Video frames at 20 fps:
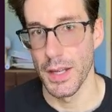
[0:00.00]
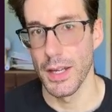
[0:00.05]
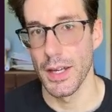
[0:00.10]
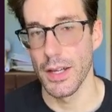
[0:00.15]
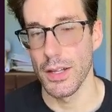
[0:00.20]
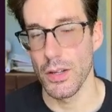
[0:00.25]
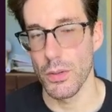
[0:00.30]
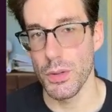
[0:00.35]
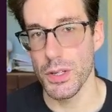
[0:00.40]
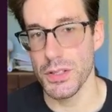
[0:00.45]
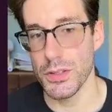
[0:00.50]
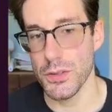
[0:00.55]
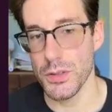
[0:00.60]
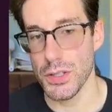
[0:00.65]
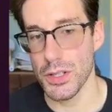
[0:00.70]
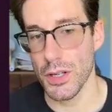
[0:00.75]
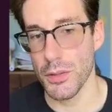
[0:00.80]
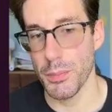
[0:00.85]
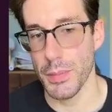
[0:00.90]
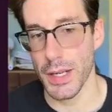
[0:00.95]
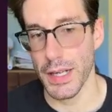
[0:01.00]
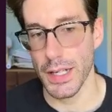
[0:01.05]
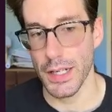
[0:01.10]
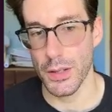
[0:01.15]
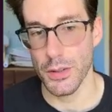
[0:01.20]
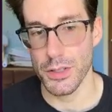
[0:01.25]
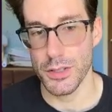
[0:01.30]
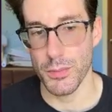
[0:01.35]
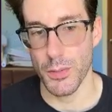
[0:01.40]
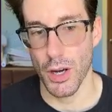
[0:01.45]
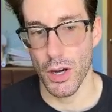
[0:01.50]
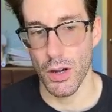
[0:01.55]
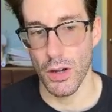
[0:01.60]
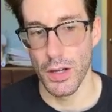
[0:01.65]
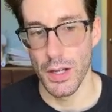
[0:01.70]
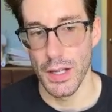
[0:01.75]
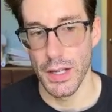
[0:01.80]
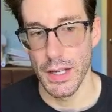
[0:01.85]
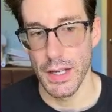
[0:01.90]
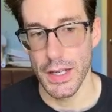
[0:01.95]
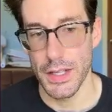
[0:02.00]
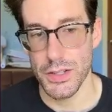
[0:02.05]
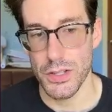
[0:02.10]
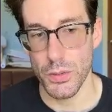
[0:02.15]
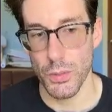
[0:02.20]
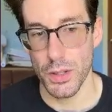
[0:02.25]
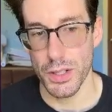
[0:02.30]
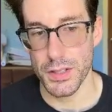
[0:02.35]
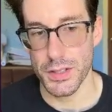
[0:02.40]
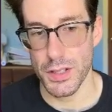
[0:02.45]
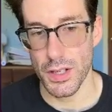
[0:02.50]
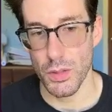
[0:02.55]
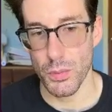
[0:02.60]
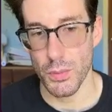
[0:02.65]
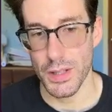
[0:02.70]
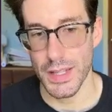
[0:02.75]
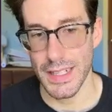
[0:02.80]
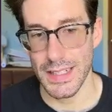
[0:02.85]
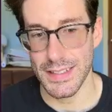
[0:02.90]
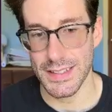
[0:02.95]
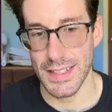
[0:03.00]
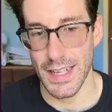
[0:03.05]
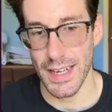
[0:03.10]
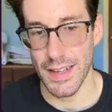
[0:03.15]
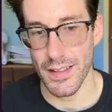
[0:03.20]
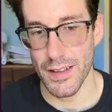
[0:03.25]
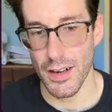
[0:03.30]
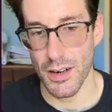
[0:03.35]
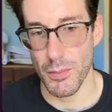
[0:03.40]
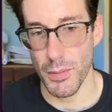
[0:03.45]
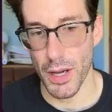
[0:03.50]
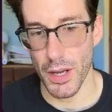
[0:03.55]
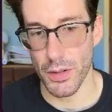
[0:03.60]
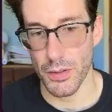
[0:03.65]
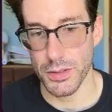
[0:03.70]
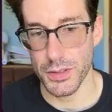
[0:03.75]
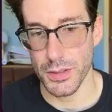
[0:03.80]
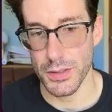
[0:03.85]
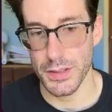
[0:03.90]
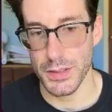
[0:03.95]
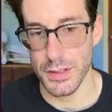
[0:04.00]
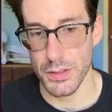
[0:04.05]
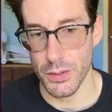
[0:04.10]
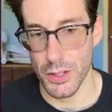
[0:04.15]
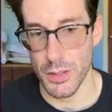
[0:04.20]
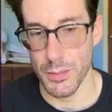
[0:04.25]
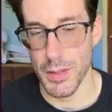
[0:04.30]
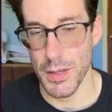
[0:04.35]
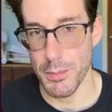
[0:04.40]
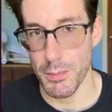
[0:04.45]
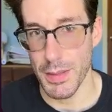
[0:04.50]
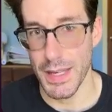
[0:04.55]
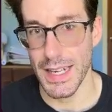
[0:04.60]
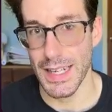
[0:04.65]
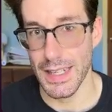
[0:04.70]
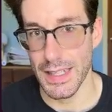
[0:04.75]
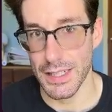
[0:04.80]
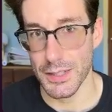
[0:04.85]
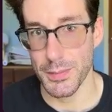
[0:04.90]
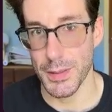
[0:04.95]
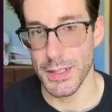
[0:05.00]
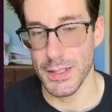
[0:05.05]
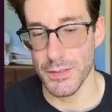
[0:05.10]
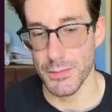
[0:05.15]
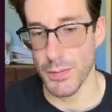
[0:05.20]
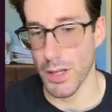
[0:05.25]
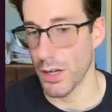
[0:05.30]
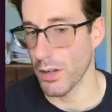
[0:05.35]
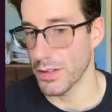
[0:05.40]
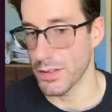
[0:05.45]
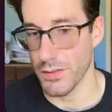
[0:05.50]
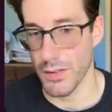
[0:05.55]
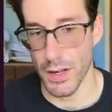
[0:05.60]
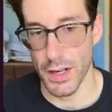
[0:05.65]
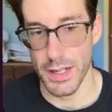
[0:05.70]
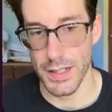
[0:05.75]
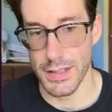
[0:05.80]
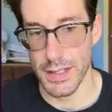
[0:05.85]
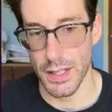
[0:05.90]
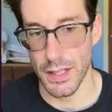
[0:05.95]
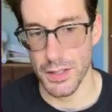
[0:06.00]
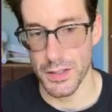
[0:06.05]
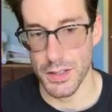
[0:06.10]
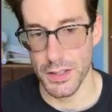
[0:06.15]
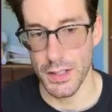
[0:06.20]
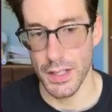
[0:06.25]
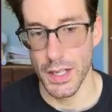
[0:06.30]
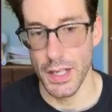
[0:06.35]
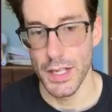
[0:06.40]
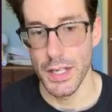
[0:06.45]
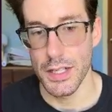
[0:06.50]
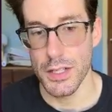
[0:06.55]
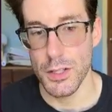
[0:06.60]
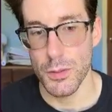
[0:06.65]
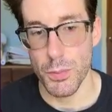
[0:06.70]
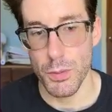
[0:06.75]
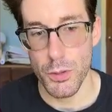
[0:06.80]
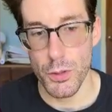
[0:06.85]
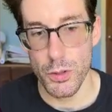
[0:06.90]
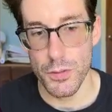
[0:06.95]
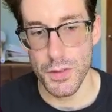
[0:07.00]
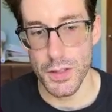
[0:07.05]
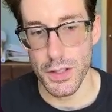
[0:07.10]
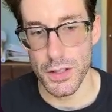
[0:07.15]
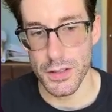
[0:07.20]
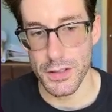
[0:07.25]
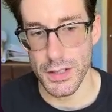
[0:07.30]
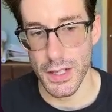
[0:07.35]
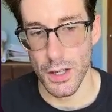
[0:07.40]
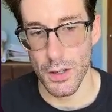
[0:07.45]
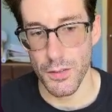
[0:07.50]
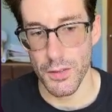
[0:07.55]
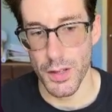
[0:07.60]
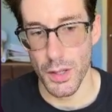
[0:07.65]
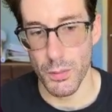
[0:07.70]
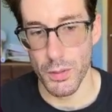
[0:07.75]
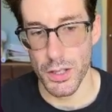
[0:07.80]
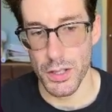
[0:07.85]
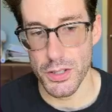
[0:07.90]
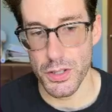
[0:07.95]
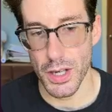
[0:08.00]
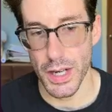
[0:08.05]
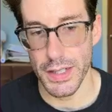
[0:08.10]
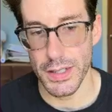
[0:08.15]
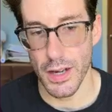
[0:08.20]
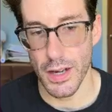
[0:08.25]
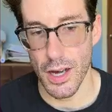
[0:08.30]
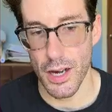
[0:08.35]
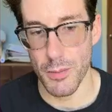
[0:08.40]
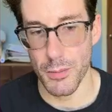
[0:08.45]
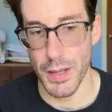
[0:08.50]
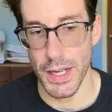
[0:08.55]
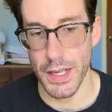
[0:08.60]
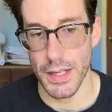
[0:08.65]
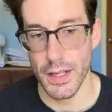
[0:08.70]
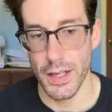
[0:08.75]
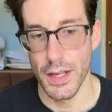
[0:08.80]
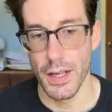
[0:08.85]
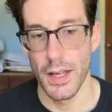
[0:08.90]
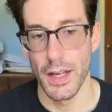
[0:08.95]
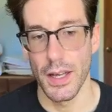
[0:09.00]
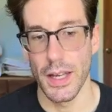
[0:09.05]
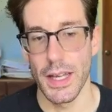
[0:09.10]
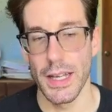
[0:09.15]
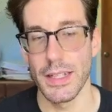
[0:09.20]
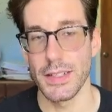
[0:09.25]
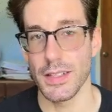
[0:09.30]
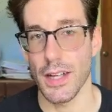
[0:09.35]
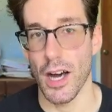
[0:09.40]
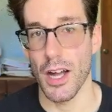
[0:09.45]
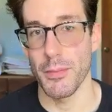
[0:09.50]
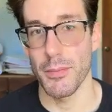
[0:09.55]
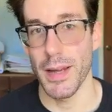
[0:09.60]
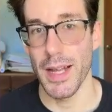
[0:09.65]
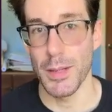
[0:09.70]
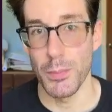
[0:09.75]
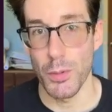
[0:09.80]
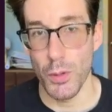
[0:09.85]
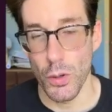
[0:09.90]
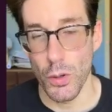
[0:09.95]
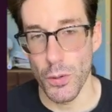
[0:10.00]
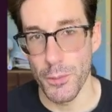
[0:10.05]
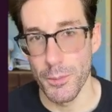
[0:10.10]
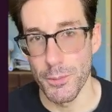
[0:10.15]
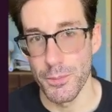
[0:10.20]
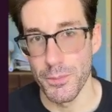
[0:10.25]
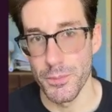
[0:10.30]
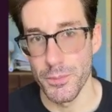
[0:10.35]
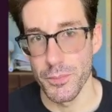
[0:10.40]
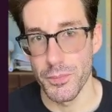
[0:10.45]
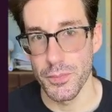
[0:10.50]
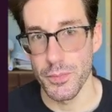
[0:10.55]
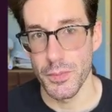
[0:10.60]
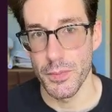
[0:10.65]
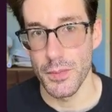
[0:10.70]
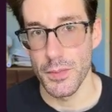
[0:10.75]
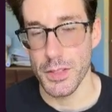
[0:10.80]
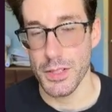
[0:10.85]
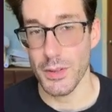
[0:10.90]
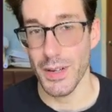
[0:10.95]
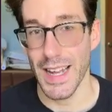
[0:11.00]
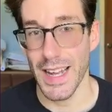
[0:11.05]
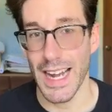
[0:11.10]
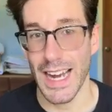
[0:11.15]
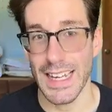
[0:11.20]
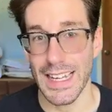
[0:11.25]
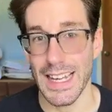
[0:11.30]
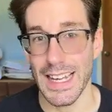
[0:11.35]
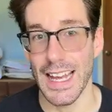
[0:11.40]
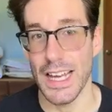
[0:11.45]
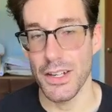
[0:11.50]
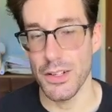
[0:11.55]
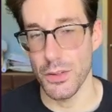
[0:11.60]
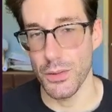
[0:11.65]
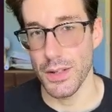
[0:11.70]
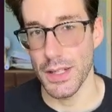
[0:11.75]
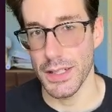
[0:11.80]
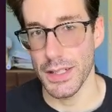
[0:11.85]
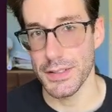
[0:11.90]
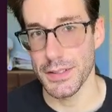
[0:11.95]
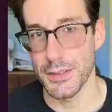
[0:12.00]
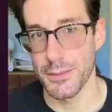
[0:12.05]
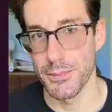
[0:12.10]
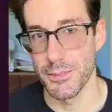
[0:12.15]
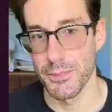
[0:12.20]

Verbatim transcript: The reason you start big and go small is you want to start with a state-of-the-art model. So this is going to be a big, expensive model that's very intelligent to prove to yourself that what you're trying to automate is automatable. So A I can do this.